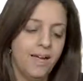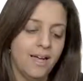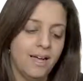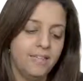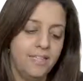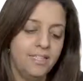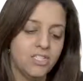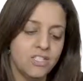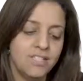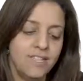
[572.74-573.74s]
uh, the
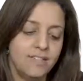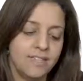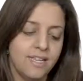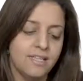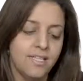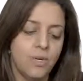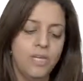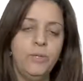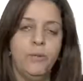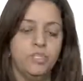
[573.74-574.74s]
initial state is a 0
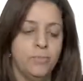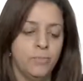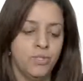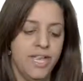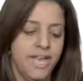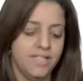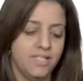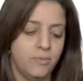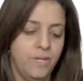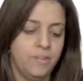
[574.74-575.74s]
in which the board has
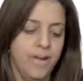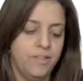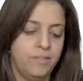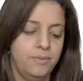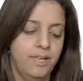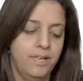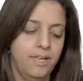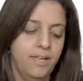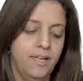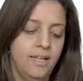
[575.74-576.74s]
3 by 3
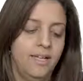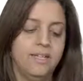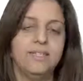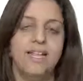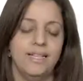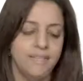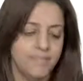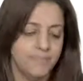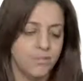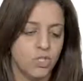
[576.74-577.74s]
uh,
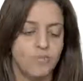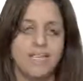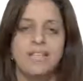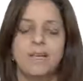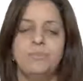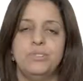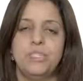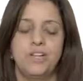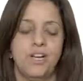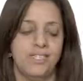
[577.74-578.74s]
cells. So Max can put
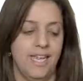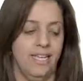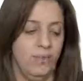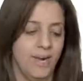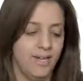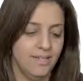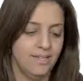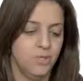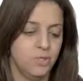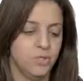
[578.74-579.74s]
the cross anywhere,
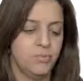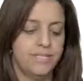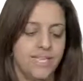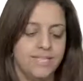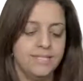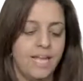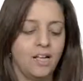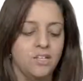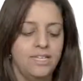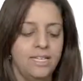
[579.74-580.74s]
which present
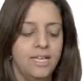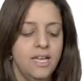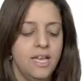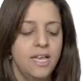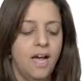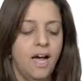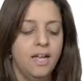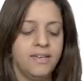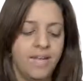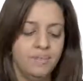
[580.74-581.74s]
actually
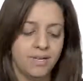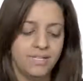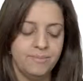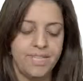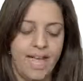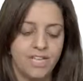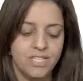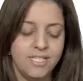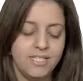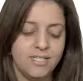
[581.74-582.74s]
uh, 9 possible
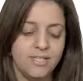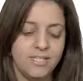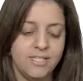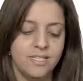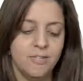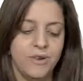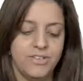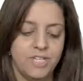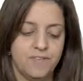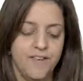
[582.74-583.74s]
actions. So this is a
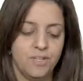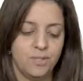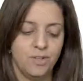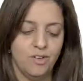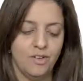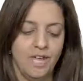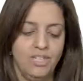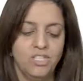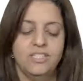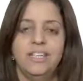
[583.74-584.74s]
branching factor
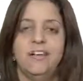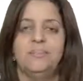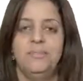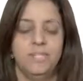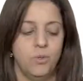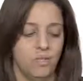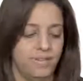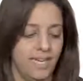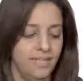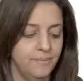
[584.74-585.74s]
initially of b equal
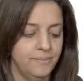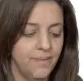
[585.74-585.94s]
9.